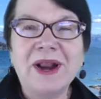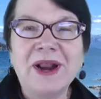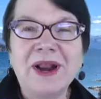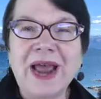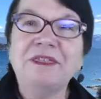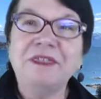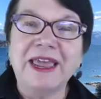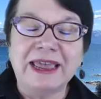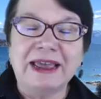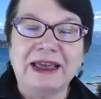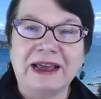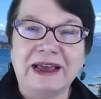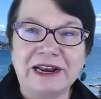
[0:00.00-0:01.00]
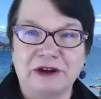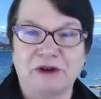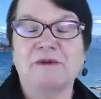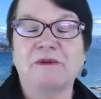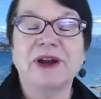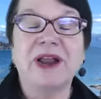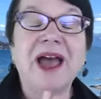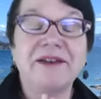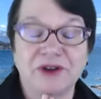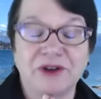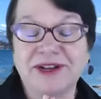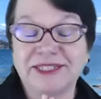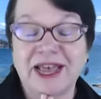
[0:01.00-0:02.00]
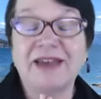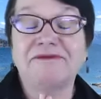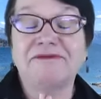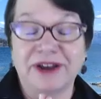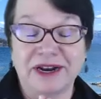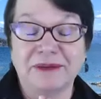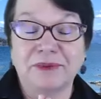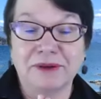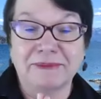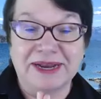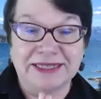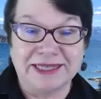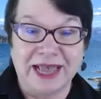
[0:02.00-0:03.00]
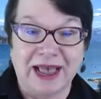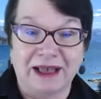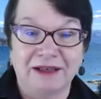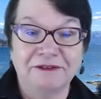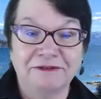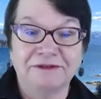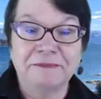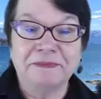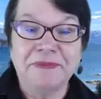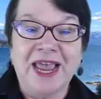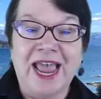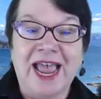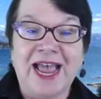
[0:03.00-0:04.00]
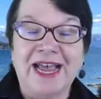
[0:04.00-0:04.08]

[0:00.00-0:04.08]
what I think I know, what I've known is I've written a book myself,